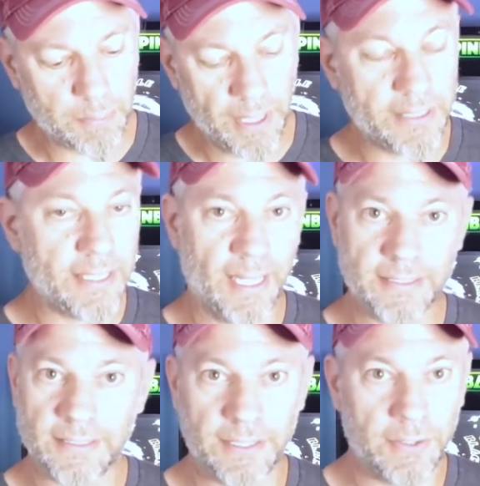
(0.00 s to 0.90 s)
place. It's
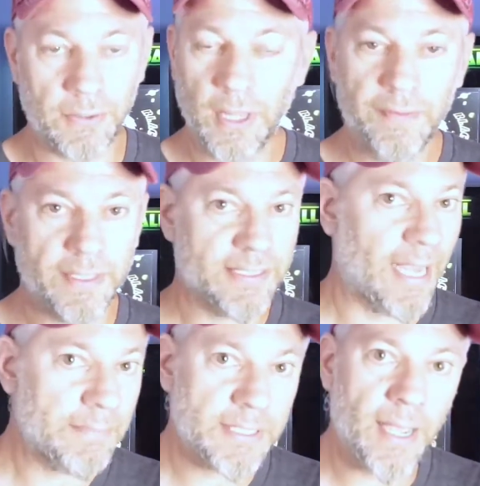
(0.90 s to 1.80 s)
still the
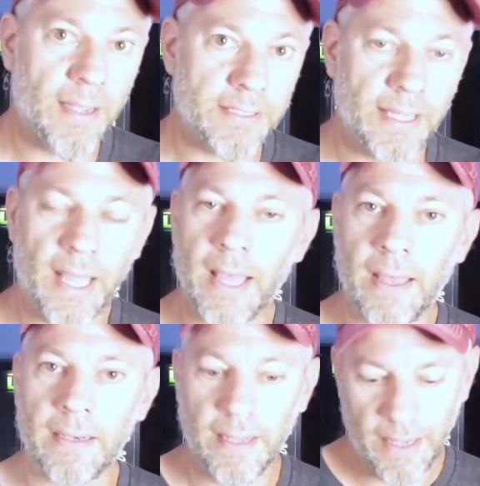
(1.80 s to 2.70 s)
same size of the
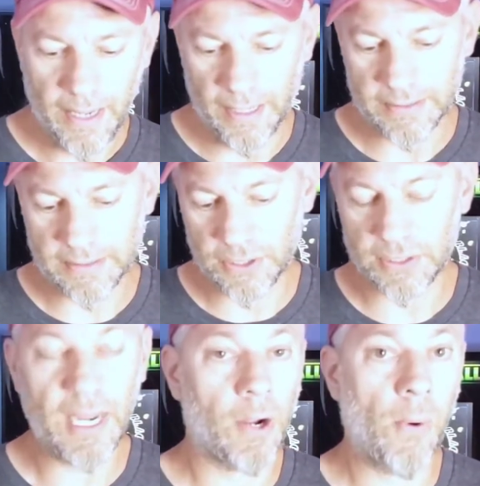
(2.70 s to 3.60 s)
head. It's just
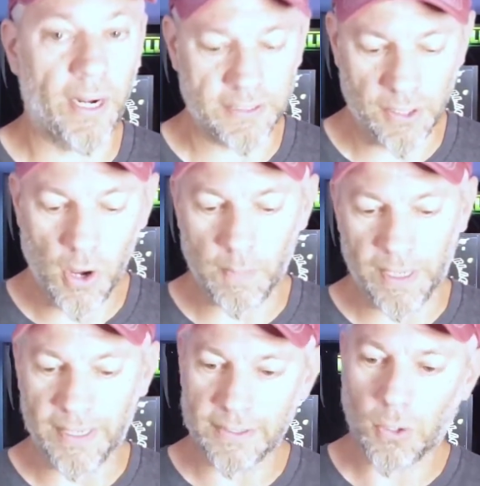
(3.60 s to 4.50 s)
not quite as long, but
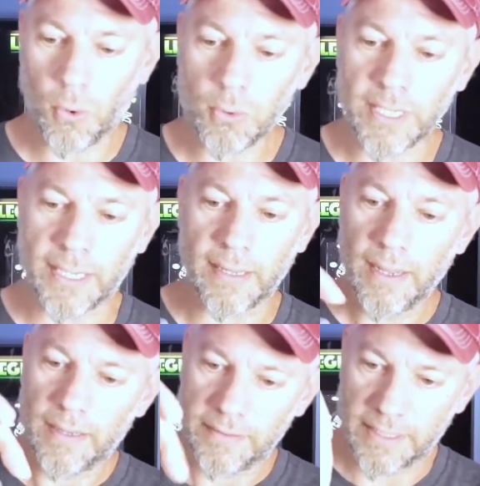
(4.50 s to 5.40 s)
it is holding
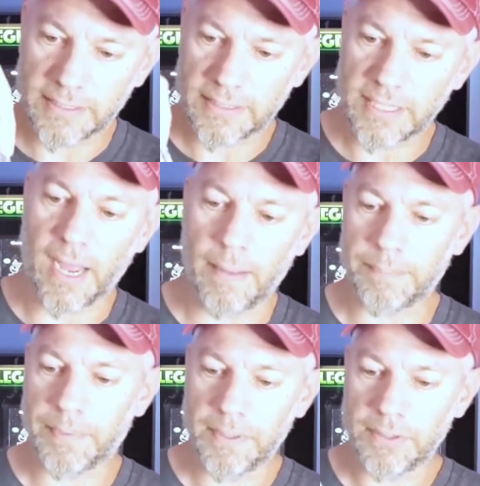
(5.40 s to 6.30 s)
this top
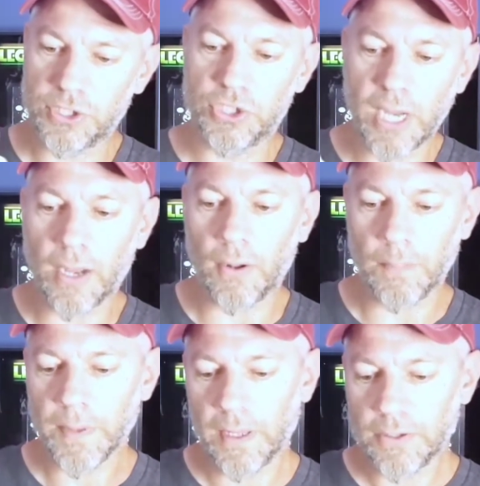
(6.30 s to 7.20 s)

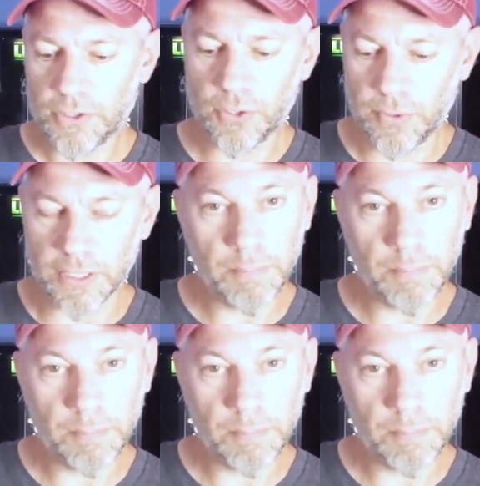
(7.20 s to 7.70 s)
shell to this